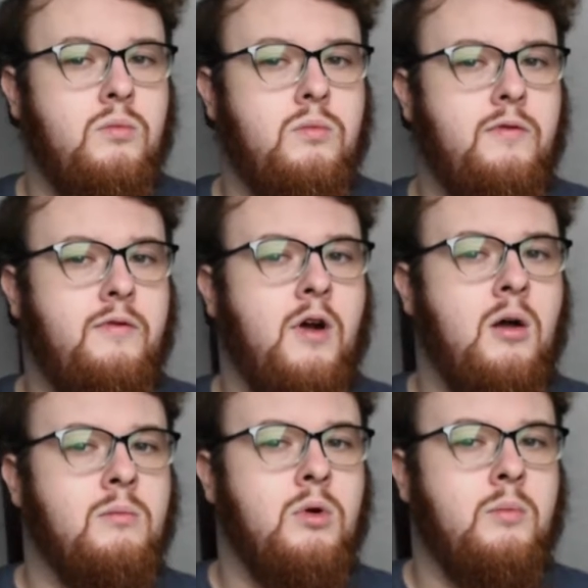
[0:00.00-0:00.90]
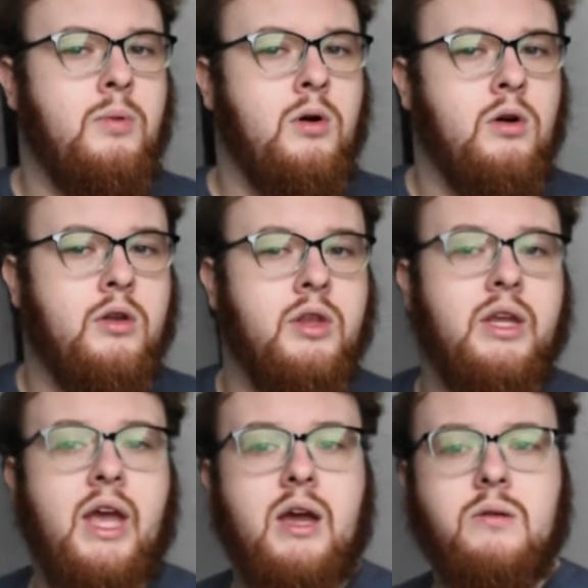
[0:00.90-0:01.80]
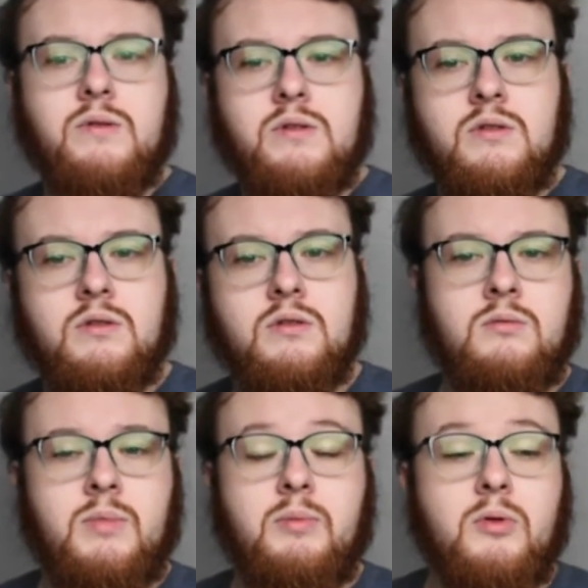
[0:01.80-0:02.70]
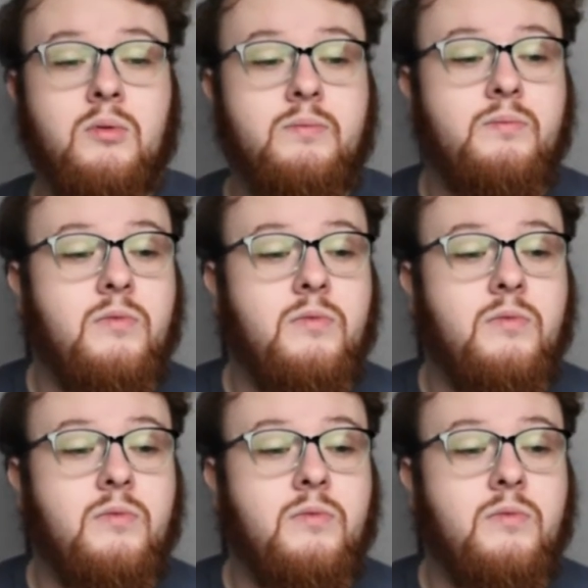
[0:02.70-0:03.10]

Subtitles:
farm more pork than cows. People,